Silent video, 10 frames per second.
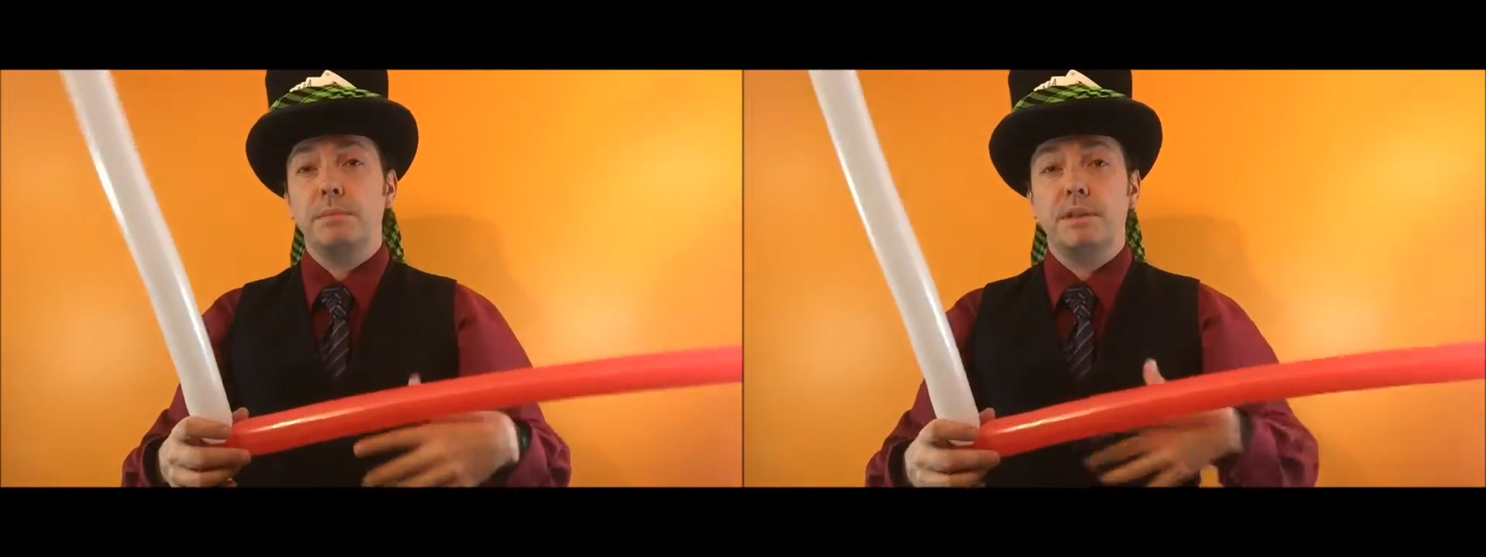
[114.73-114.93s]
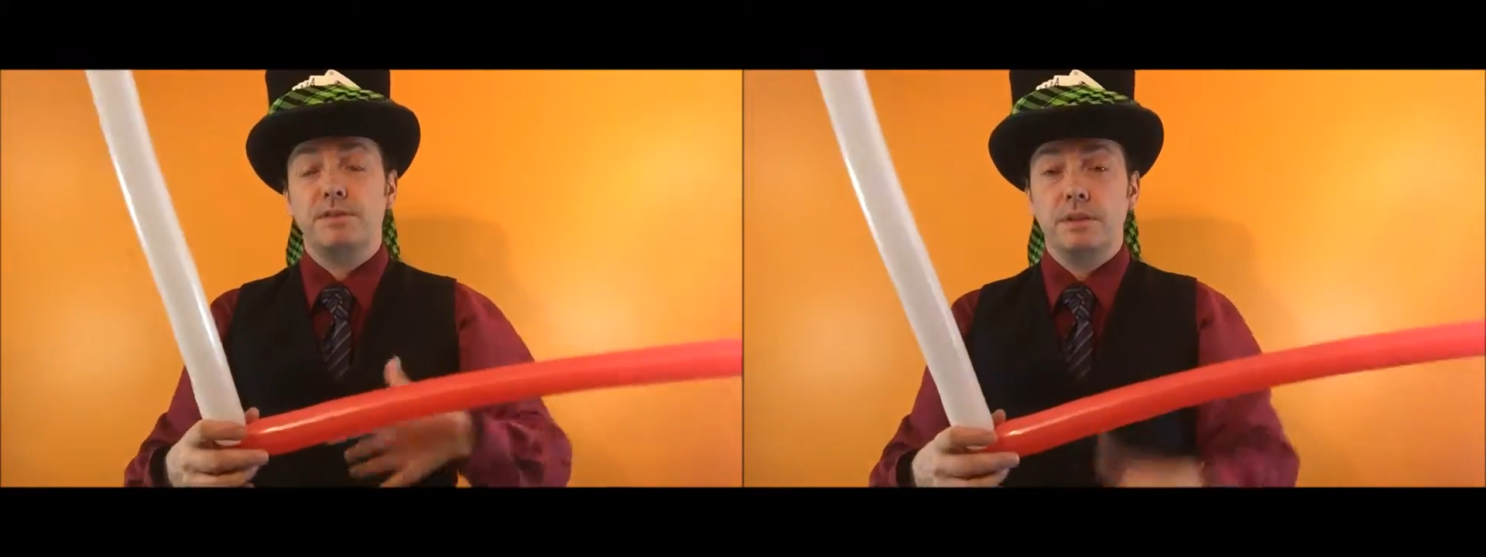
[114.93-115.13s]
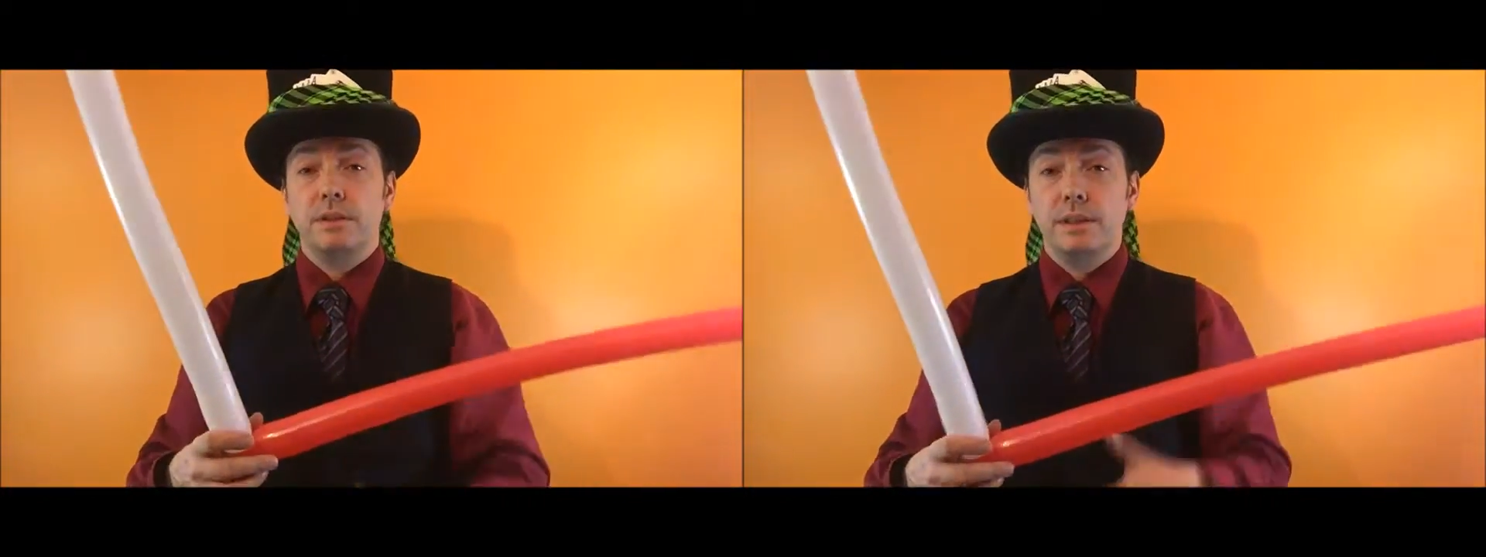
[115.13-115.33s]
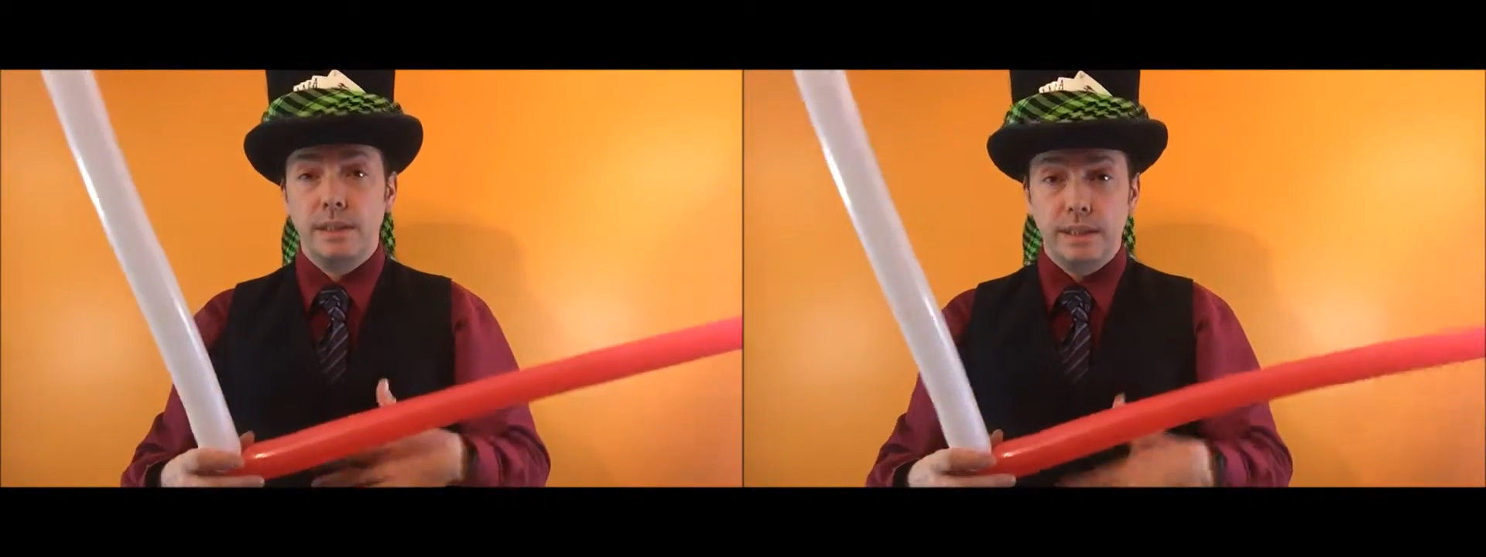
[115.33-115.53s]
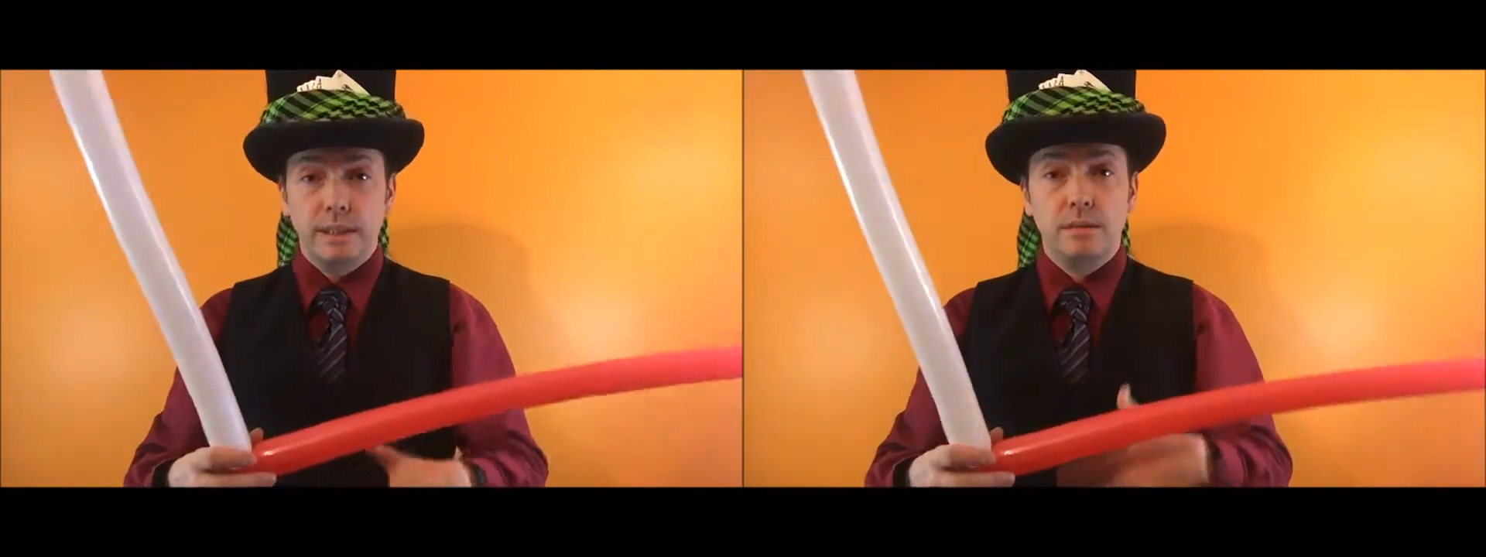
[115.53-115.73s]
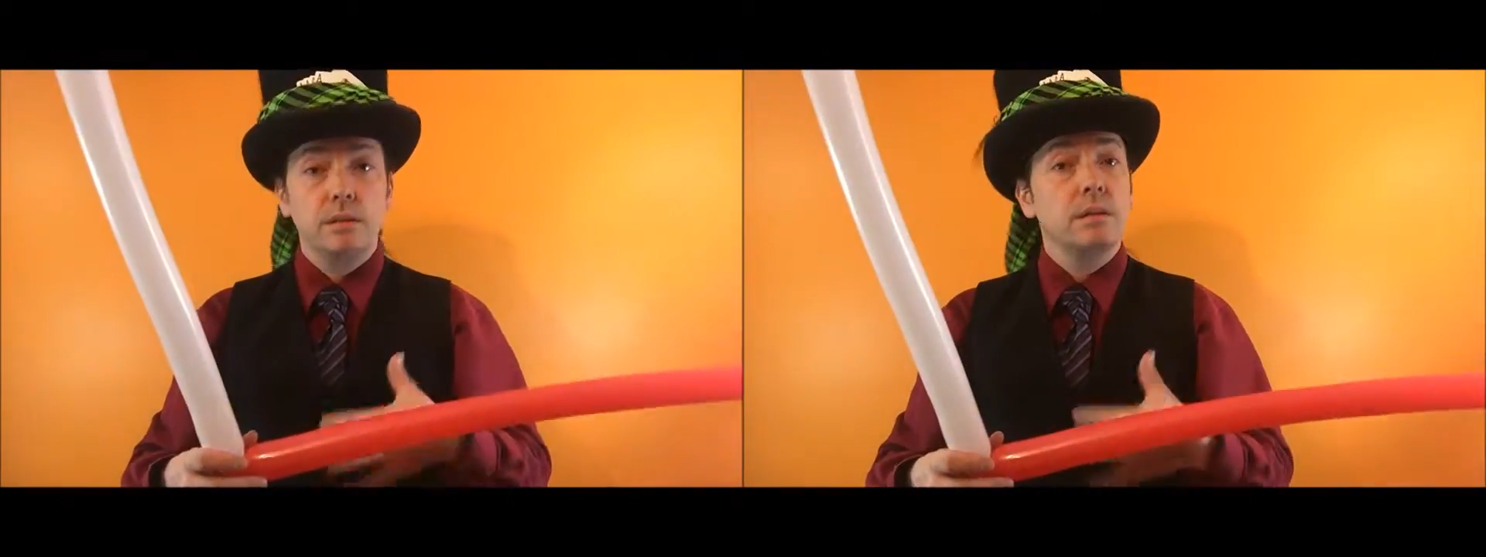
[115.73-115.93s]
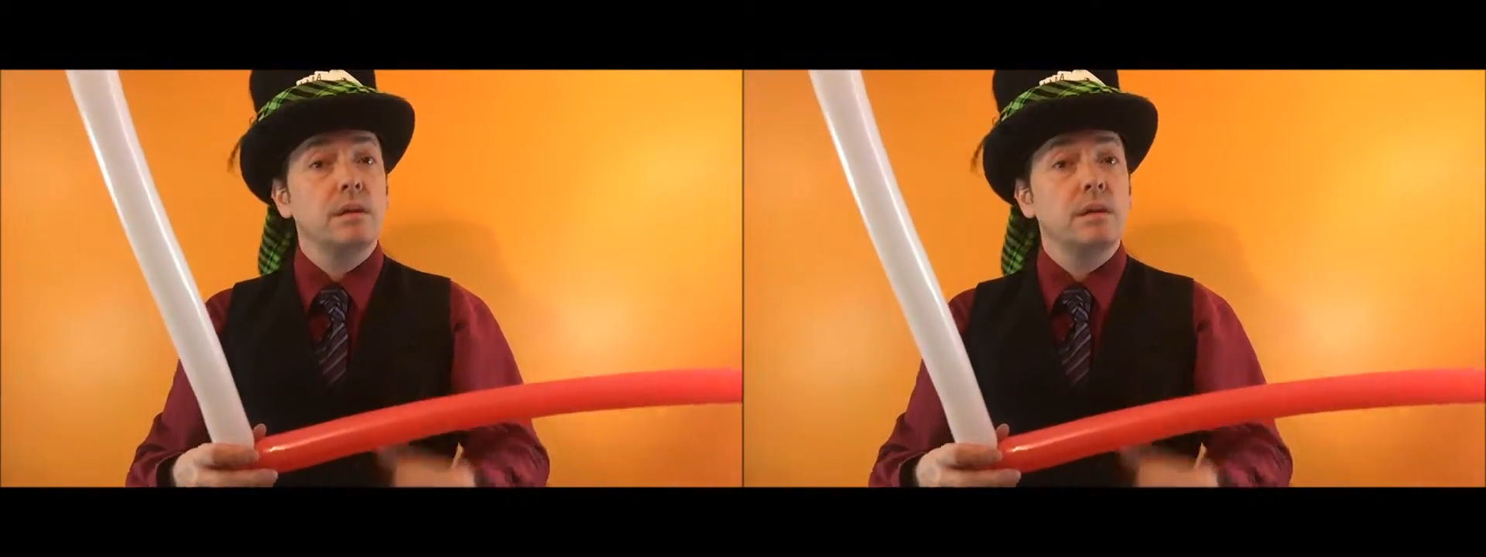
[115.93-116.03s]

but if you need